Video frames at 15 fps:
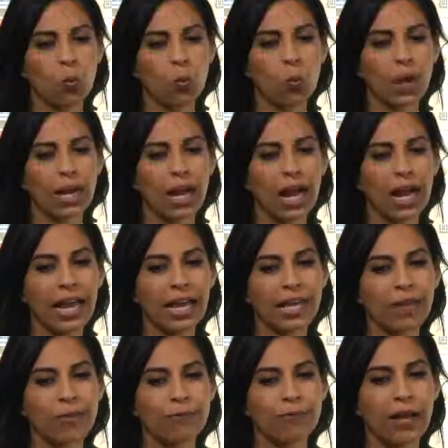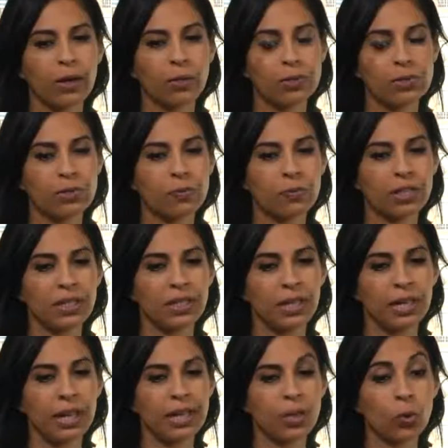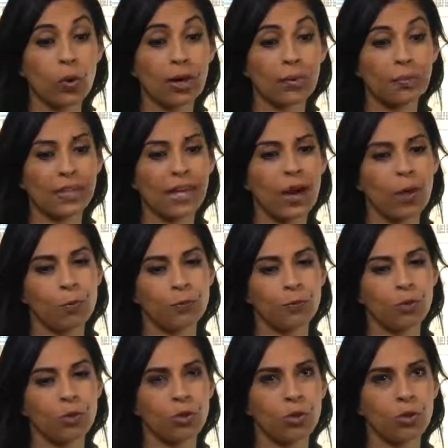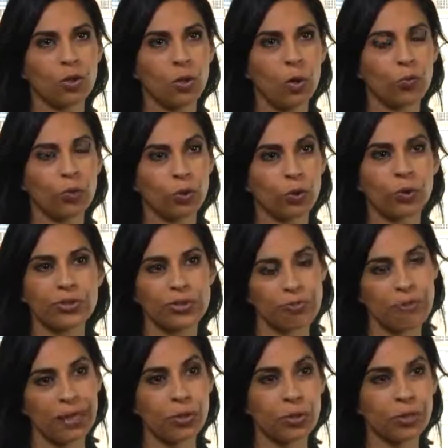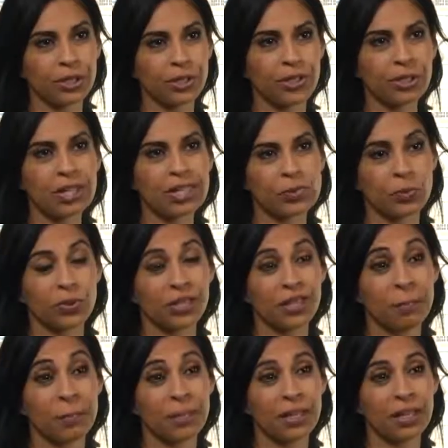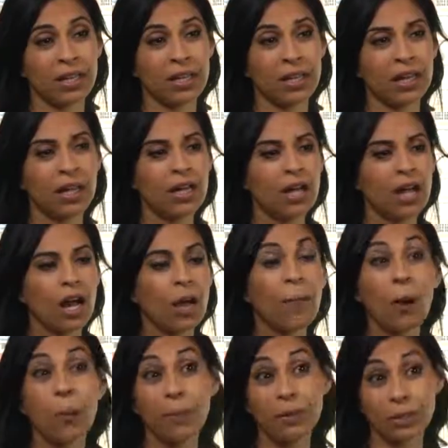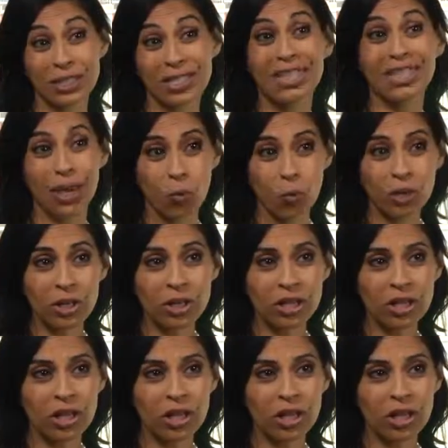what I have found to be incredibly helpful over the course of my career has really been about building a network.